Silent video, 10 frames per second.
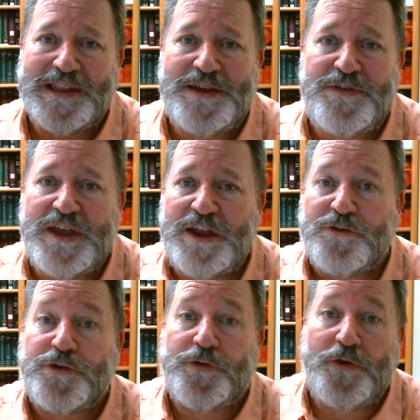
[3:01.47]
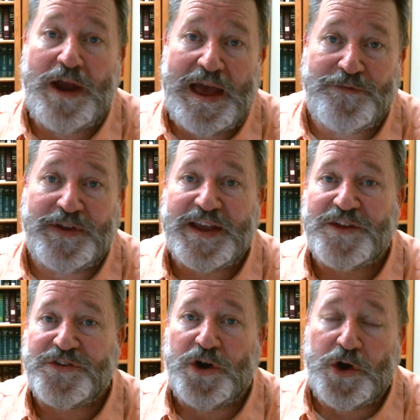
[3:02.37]
alleviate traffic
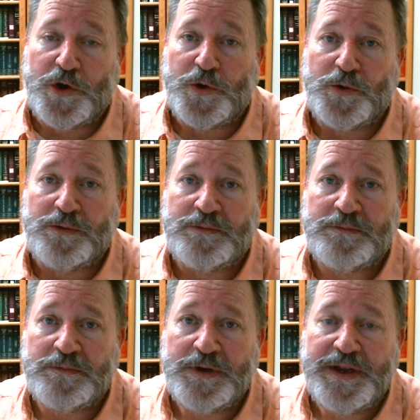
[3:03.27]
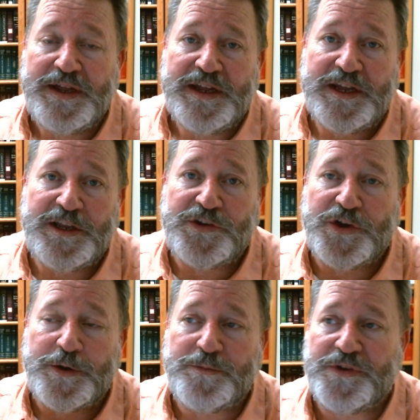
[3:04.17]
as a whole in
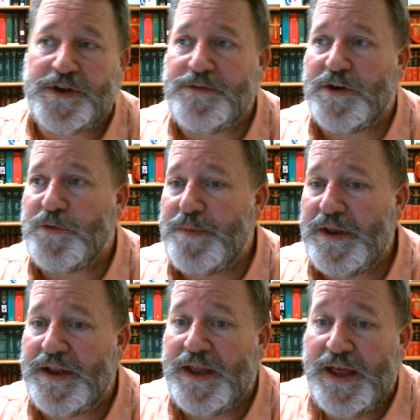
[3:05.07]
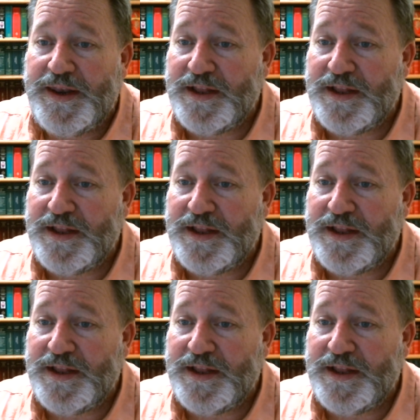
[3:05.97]
terms of our spending.